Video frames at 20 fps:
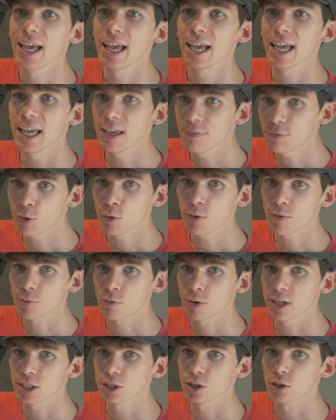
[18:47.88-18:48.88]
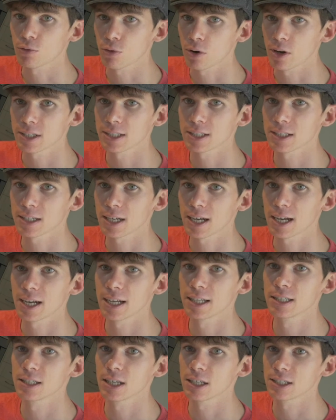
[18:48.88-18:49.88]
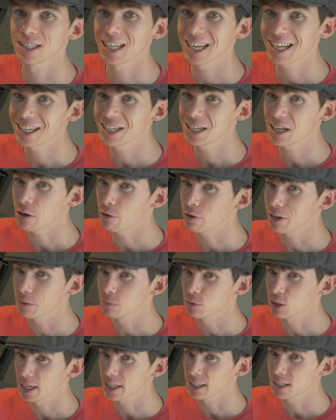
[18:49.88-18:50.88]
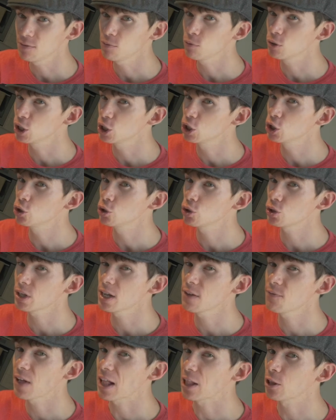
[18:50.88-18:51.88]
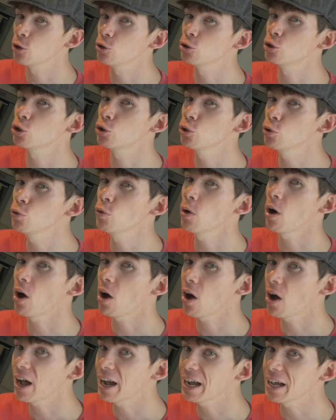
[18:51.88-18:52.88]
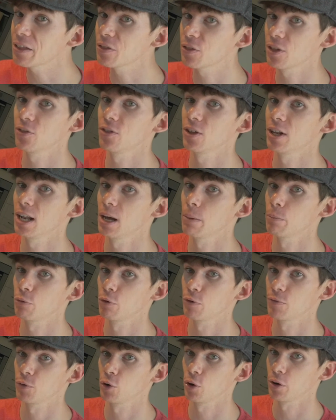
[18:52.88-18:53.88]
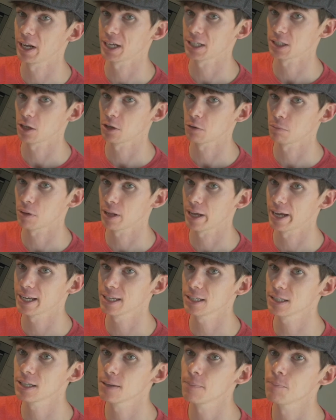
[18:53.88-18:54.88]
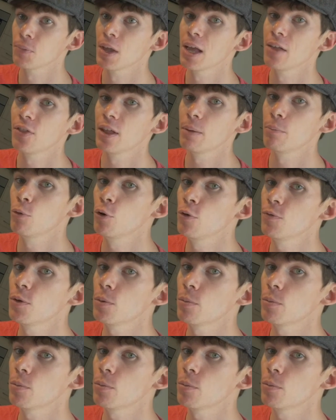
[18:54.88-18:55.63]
If you have reached the crisis card's secondary objective, which is usually a value 2 higher than the number of non-exiled players, then move the